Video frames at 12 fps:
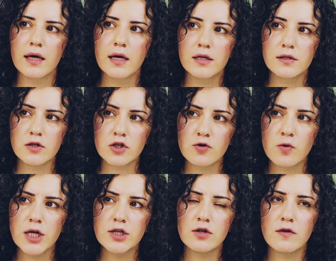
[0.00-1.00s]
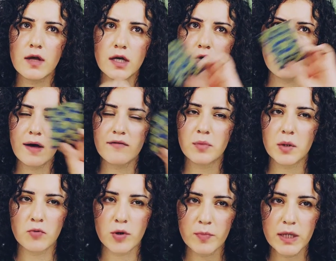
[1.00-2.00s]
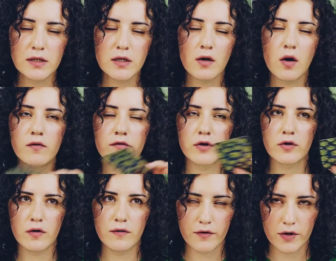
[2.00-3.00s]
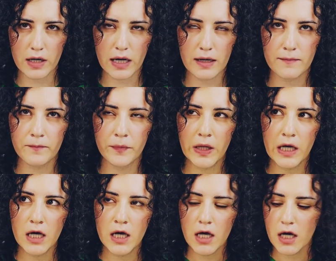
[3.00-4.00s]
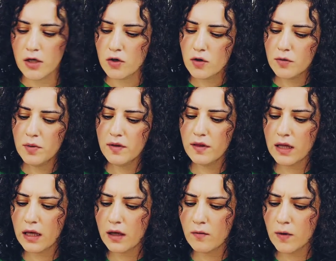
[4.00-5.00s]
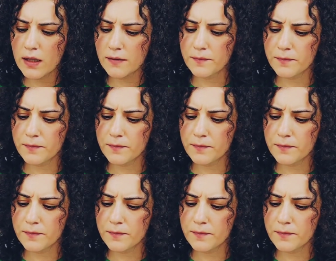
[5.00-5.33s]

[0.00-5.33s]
situation that you have been repeating over and over again. And you could be thinking, well,